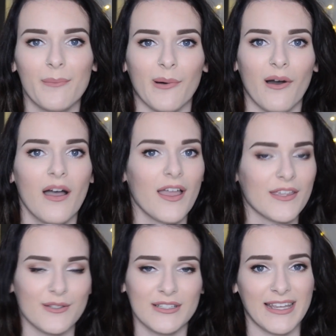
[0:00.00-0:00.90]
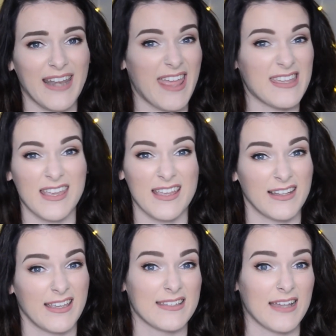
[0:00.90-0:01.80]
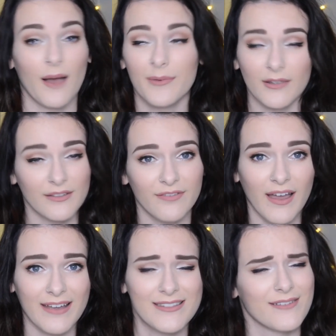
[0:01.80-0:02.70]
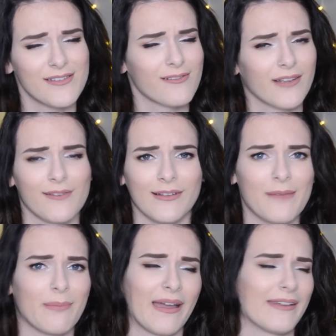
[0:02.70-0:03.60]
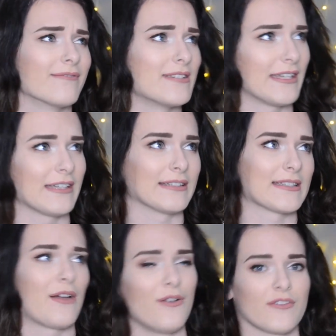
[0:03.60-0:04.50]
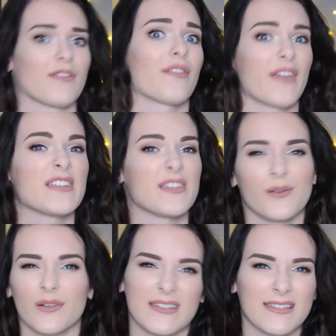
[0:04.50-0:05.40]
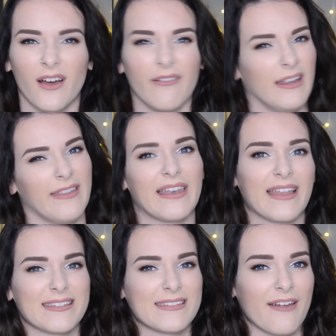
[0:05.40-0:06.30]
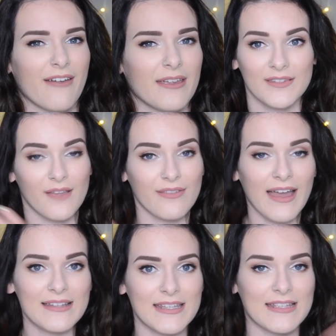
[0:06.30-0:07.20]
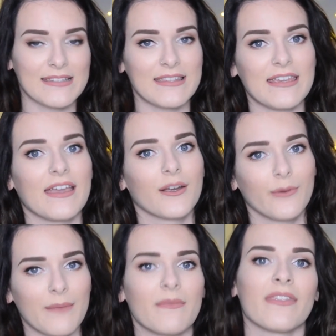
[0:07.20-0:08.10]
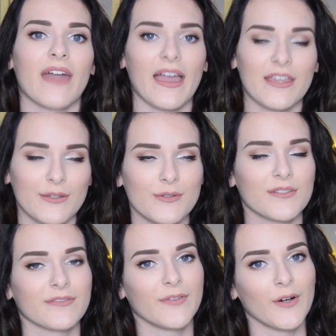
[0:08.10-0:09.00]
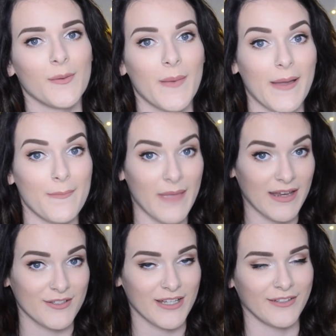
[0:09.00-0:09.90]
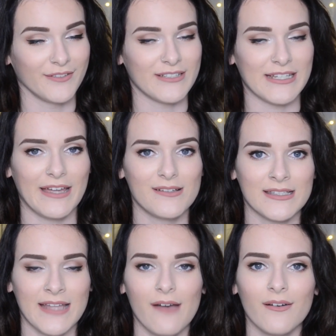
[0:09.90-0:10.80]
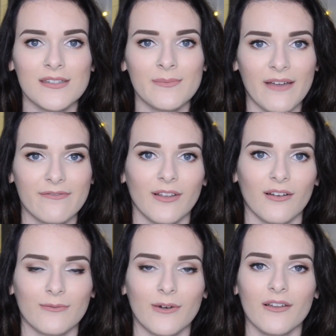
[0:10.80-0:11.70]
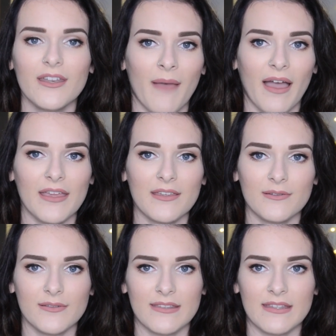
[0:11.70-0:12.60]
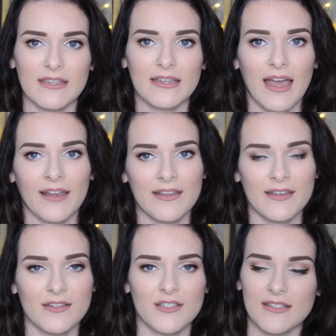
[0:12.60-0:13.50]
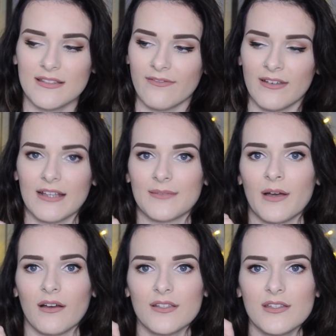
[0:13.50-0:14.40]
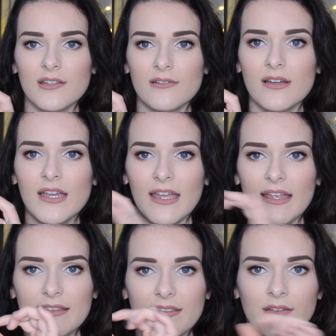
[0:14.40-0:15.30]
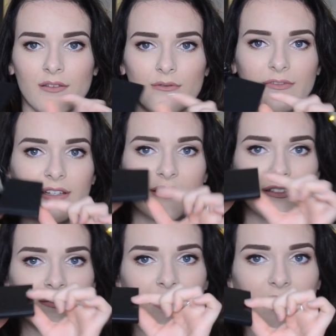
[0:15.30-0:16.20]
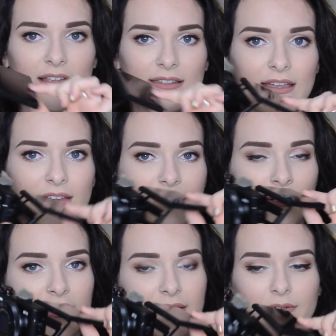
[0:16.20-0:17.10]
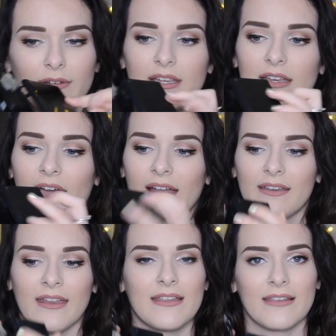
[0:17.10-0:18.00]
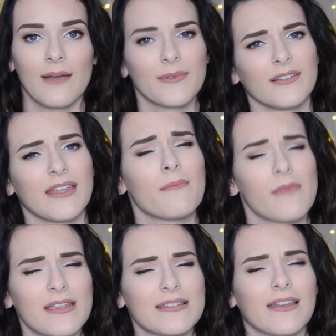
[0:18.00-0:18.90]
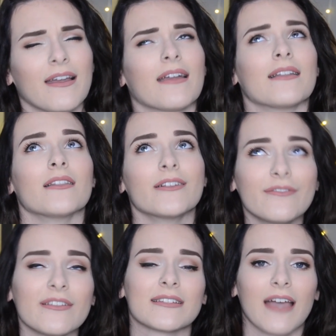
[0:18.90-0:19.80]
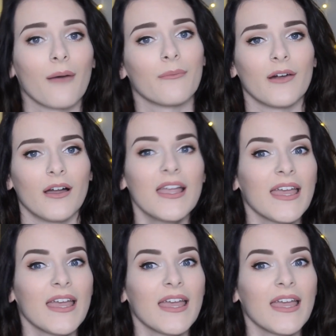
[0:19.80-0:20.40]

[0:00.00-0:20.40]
but usually an 8 GB is absolutely fine. So don't go like buying a ridiculous like 132 because it's not really that necessary. So that is the equipment that I use for my main channel videos. Now onto my vlog one. I use the Canon G7X Mark II. It's the new version that has like a funky screen and it is absolutely amazing. I love this camera.